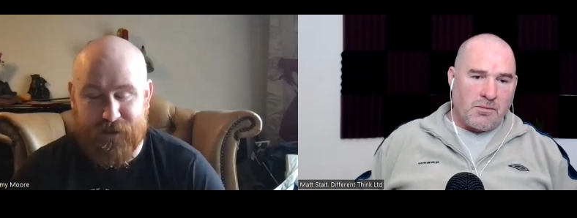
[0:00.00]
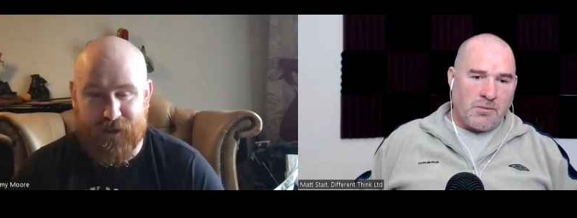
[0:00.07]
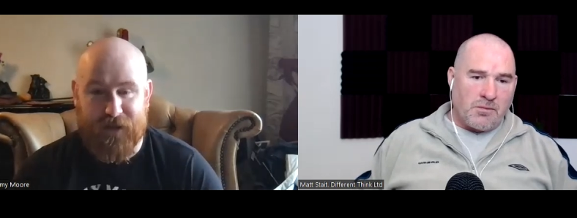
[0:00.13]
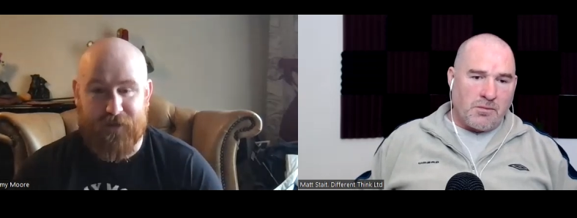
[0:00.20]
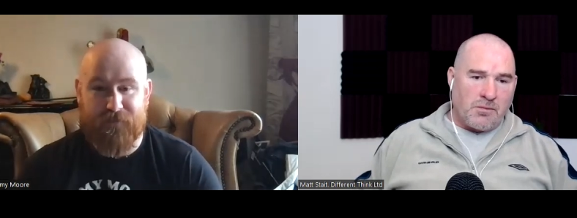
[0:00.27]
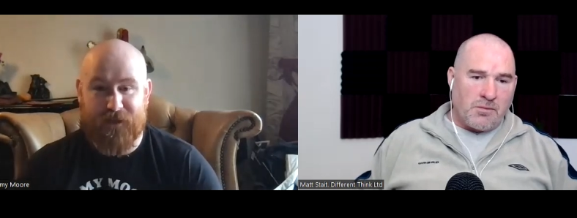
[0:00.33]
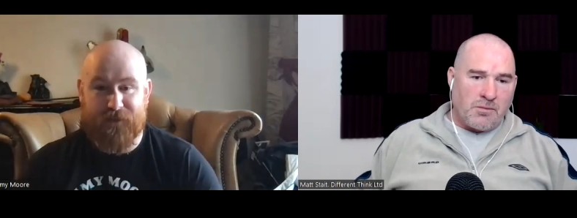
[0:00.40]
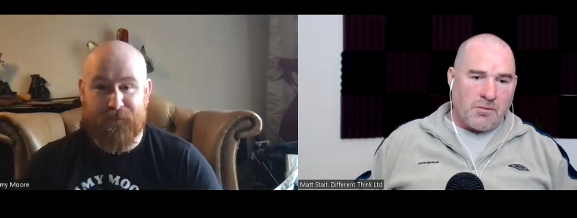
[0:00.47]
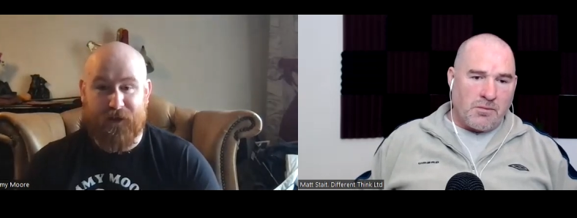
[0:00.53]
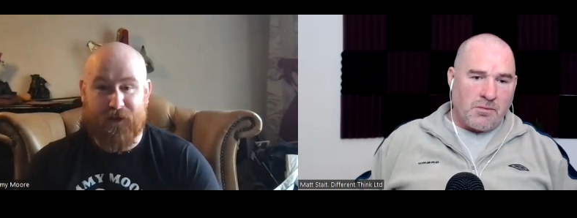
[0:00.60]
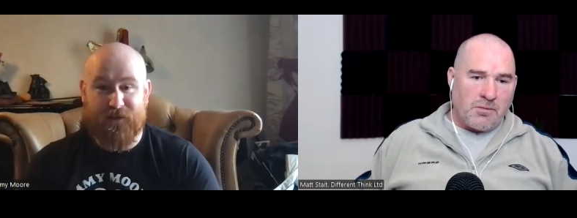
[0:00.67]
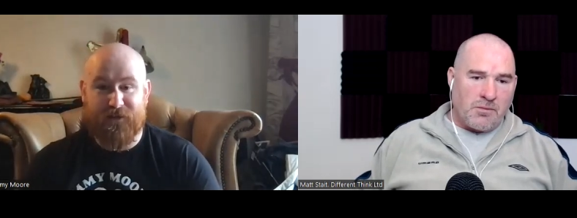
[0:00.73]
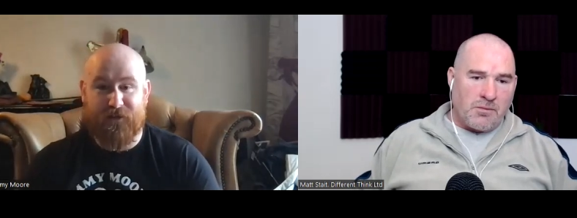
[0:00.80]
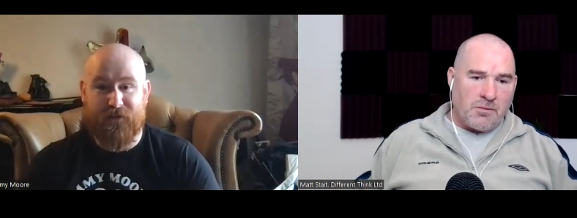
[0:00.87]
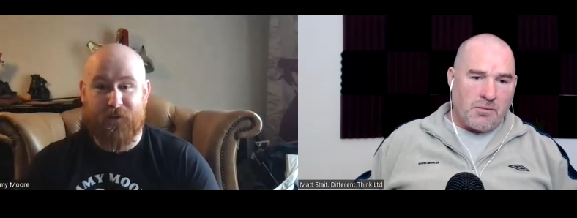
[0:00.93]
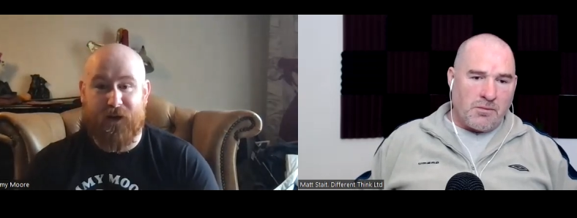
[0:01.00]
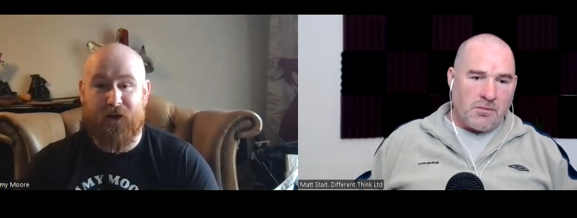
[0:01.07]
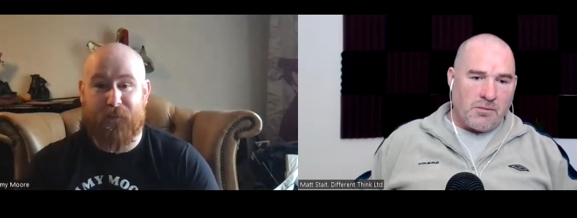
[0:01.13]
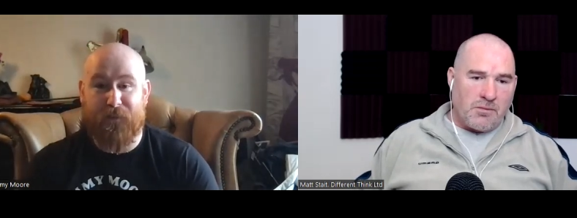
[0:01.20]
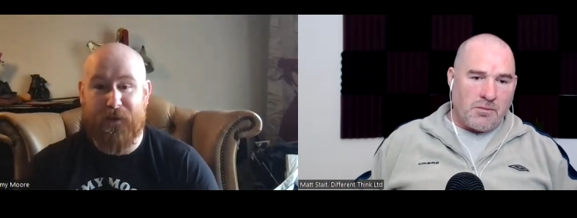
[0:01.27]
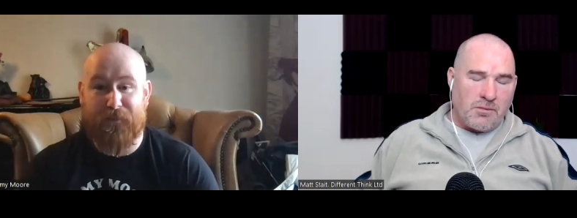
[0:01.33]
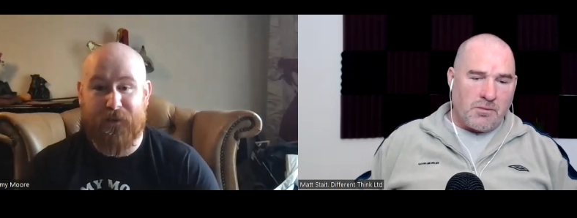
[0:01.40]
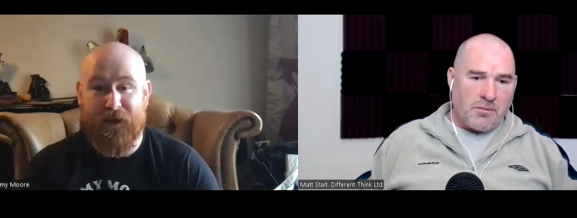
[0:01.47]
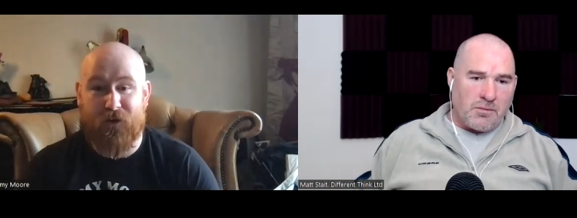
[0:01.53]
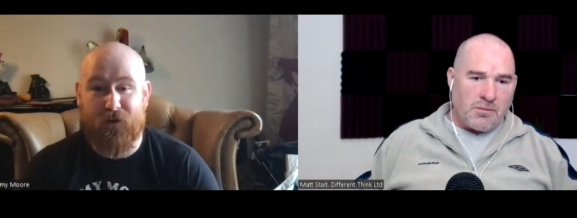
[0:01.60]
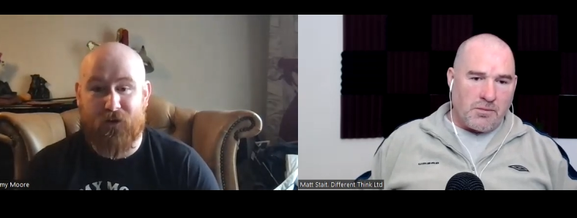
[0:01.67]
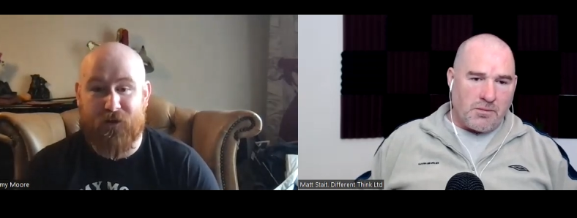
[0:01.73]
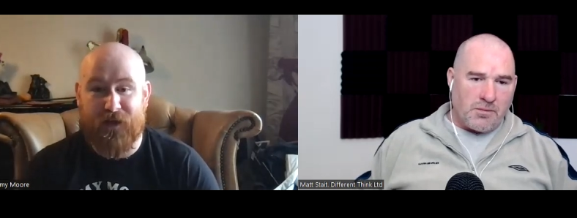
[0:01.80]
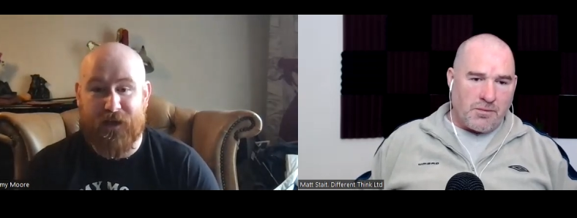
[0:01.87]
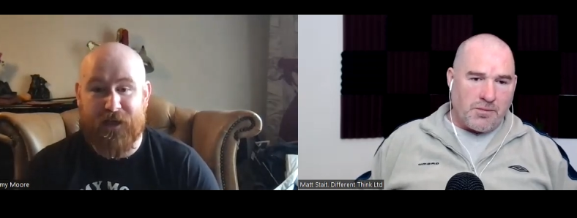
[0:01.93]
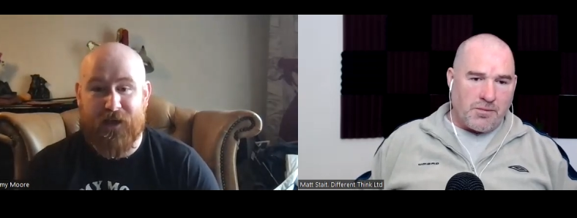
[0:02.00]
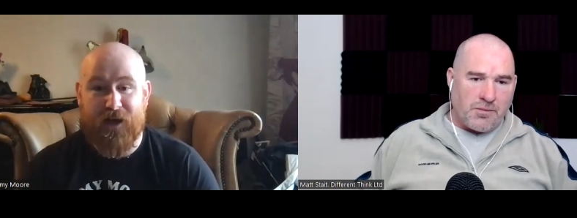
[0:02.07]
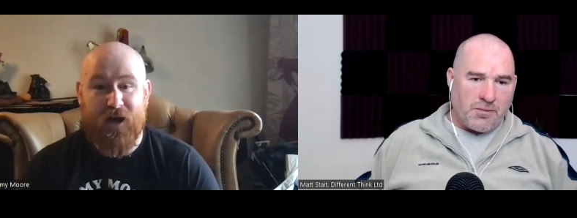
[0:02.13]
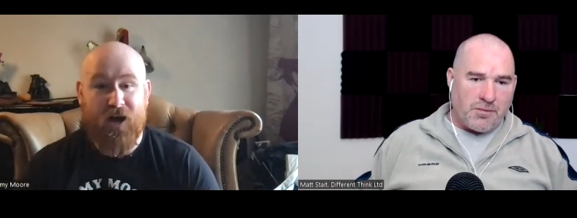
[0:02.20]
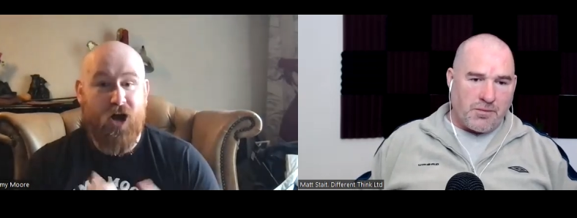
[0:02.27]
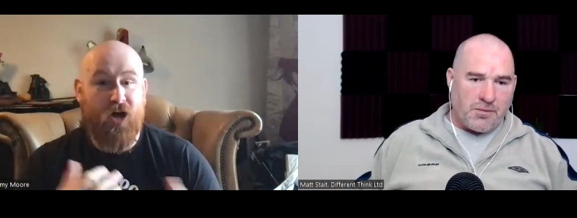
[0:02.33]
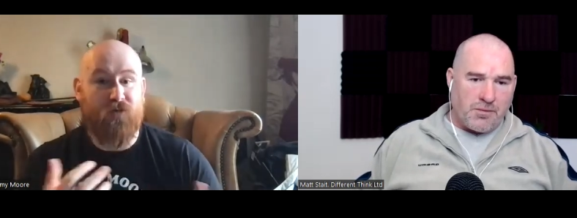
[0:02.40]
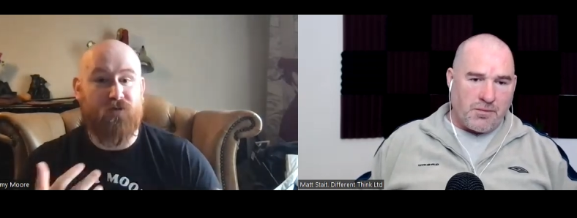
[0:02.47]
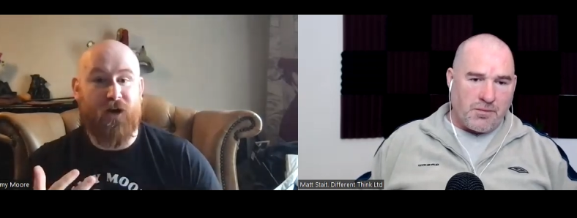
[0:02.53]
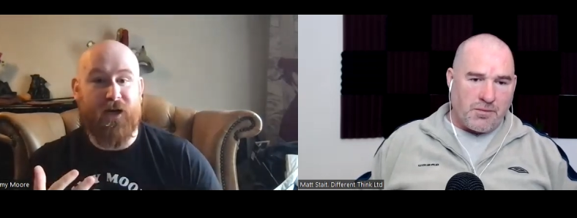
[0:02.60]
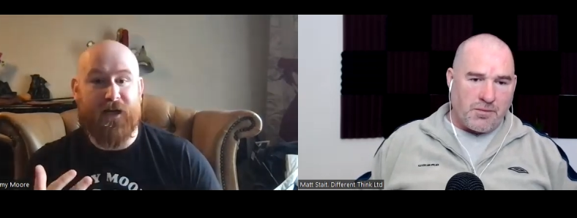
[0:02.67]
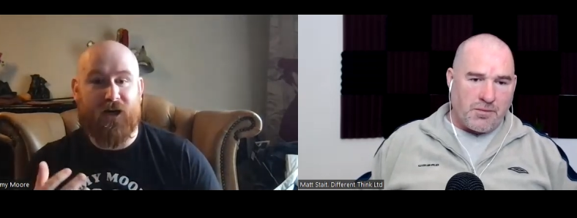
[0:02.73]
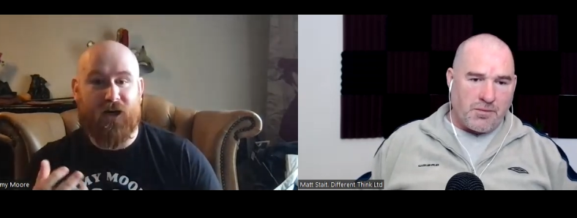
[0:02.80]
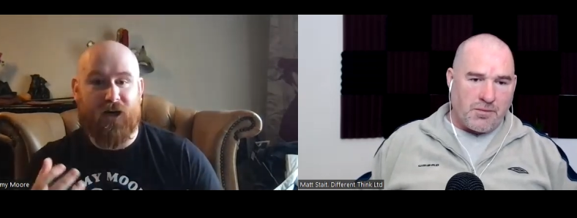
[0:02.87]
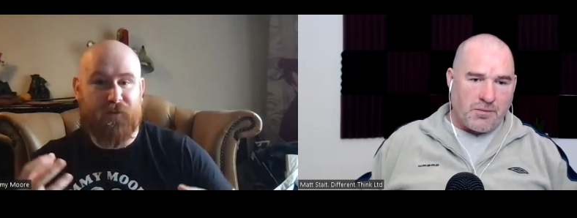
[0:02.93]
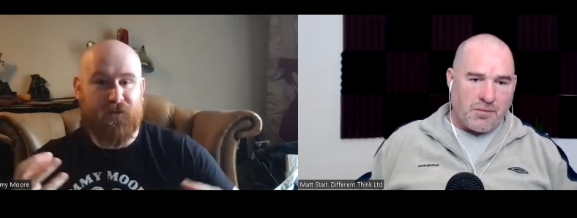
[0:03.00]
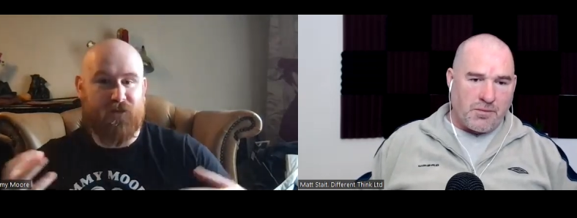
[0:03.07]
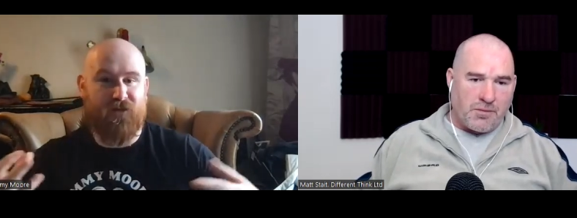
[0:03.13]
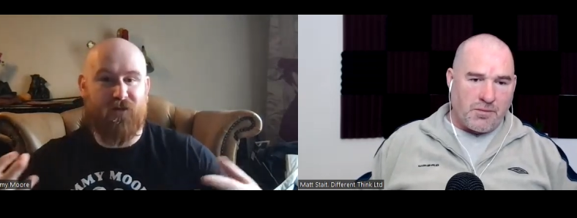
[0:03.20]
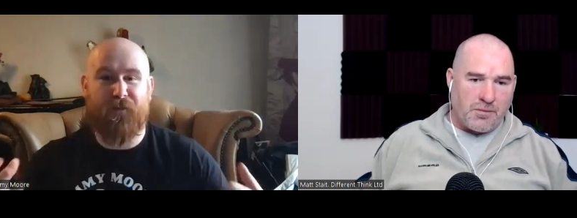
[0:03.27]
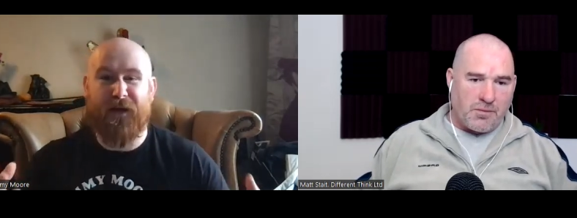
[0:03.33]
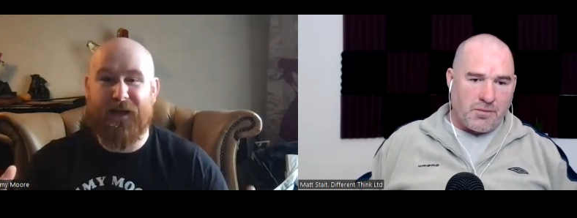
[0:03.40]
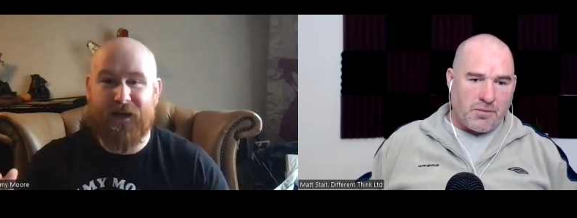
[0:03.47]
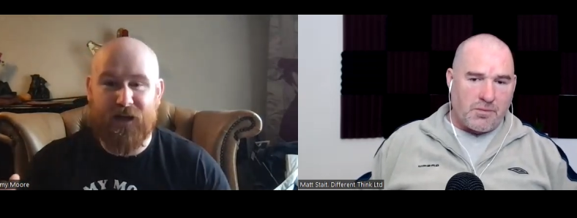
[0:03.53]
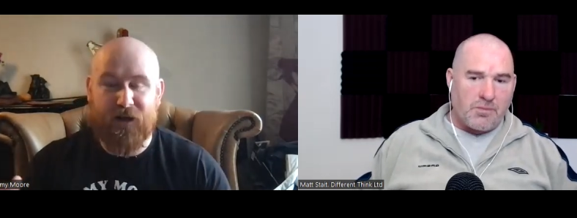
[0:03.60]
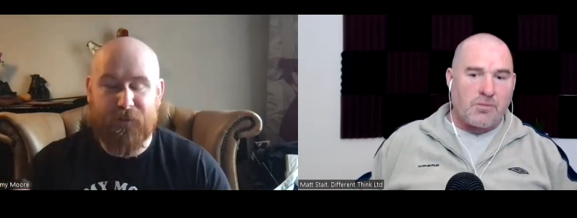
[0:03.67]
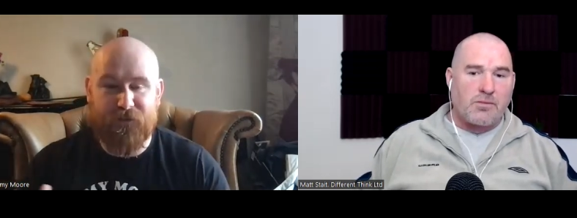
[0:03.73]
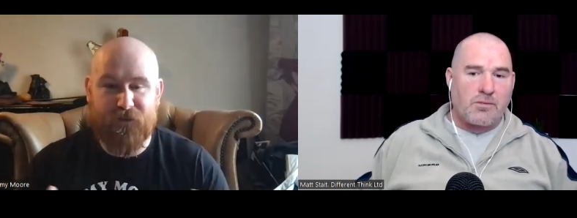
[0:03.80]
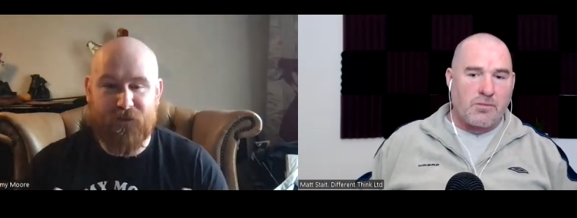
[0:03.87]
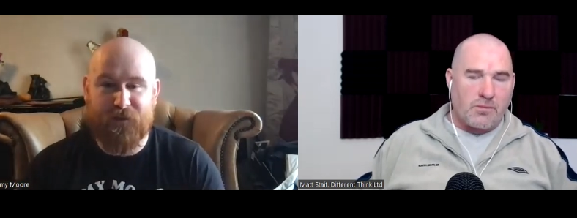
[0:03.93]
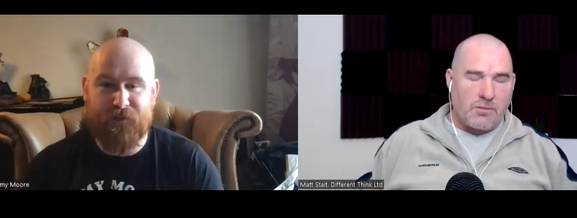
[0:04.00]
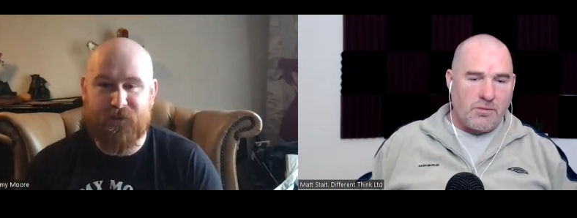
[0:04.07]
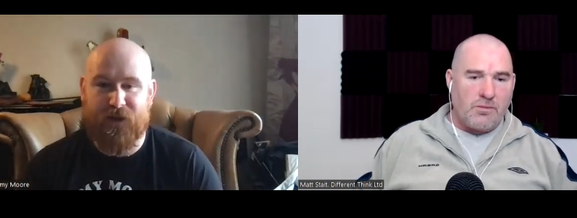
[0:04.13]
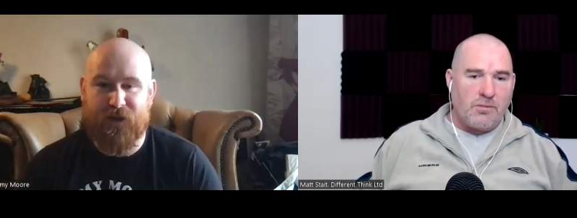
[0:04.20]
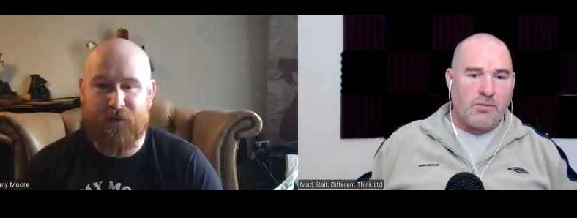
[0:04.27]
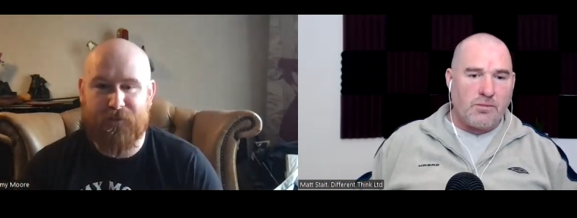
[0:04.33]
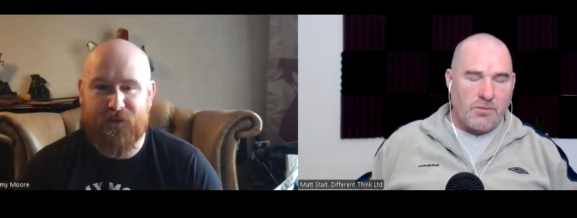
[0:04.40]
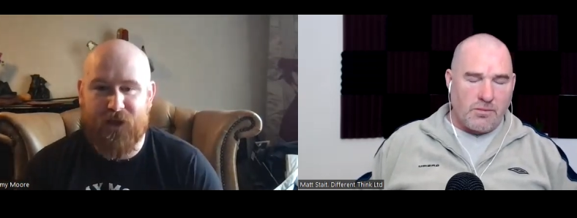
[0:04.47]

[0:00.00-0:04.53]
Speaker 1: You know, let's be honest, there are a lot of people that already are running clubs or have been in clubs for some time.